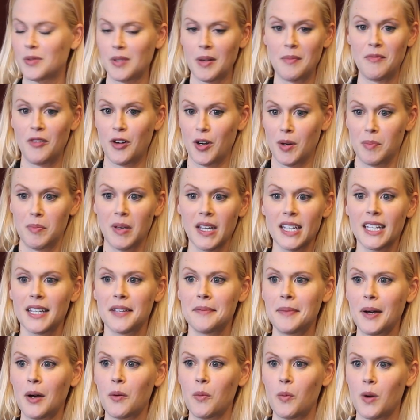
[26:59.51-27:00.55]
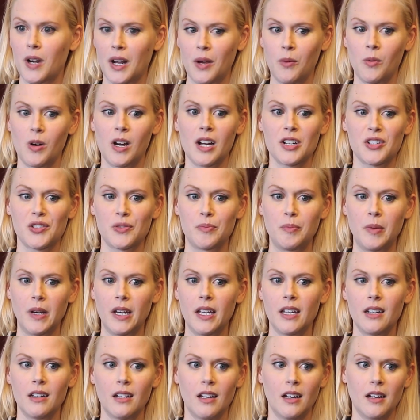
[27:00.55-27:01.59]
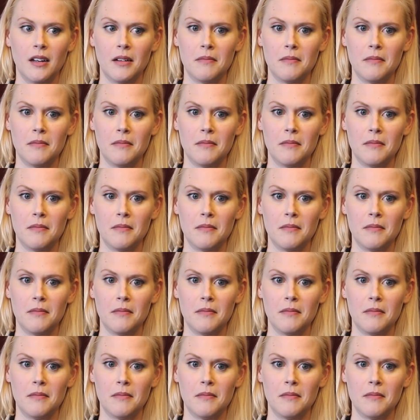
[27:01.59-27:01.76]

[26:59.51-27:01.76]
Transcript: I'm very picky about what I watch, but